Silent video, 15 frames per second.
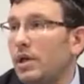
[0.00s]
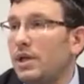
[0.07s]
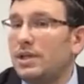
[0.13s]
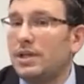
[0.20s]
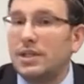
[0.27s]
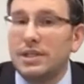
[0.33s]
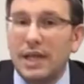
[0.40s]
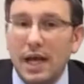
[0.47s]

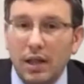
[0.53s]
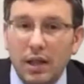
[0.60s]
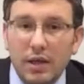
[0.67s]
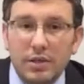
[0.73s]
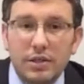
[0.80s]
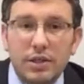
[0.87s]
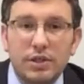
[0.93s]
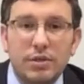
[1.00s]
to tell
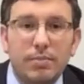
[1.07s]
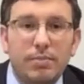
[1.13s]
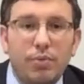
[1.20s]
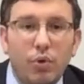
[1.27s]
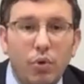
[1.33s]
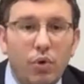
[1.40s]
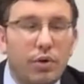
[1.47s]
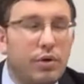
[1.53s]
us this
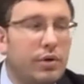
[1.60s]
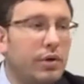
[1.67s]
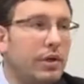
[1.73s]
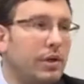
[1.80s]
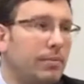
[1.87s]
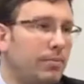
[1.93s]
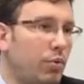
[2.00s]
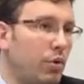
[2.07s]
important
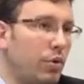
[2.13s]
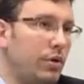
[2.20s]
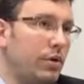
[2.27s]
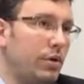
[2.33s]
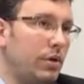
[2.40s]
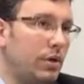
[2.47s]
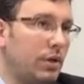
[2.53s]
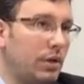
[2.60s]

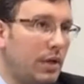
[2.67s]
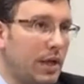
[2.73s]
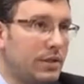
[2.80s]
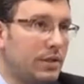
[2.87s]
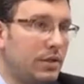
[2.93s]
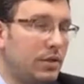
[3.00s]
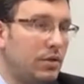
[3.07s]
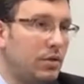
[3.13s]

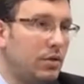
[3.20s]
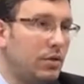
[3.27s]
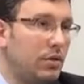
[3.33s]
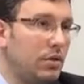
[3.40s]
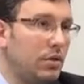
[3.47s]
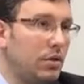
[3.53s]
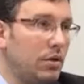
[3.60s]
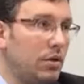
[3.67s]
lesson.
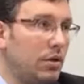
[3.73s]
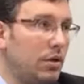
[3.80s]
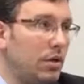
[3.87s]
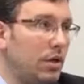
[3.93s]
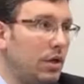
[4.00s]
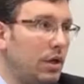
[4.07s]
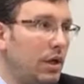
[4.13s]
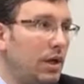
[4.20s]

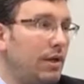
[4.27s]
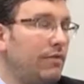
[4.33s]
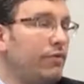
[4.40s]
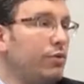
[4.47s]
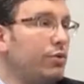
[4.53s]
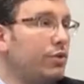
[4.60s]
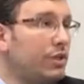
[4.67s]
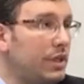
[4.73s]
If
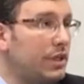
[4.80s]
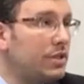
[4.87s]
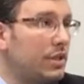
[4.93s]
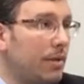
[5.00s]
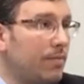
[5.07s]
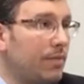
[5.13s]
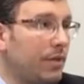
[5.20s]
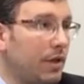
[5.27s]
you see
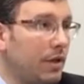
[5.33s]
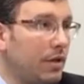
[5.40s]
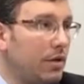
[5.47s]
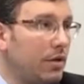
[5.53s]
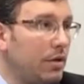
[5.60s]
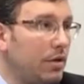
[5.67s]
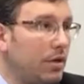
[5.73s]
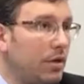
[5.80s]
something,
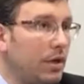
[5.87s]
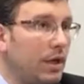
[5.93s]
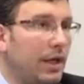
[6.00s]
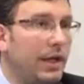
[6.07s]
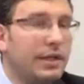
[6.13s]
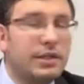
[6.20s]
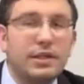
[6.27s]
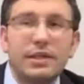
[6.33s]

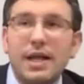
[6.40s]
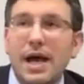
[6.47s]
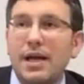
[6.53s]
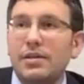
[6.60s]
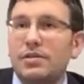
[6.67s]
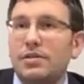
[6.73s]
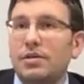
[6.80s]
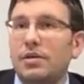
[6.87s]
it's
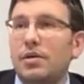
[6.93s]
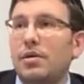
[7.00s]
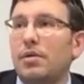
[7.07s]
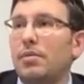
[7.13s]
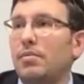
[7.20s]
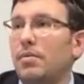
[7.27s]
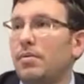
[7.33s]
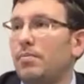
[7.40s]
not
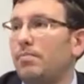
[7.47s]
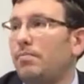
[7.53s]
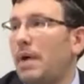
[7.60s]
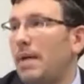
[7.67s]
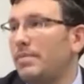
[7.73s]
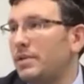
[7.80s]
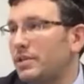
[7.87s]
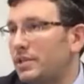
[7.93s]
by
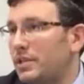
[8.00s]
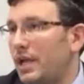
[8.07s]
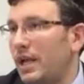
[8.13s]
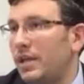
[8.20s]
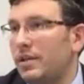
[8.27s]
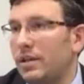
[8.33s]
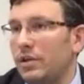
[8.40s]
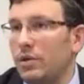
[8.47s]

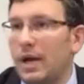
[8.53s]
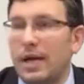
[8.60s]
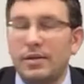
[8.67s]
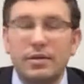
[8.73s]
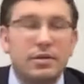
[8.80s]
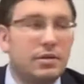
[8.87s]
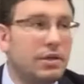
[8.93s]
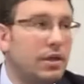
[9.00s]
mistake that you had
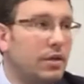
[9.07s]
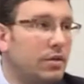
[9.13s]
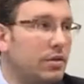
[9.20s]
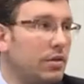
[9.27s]
to see it.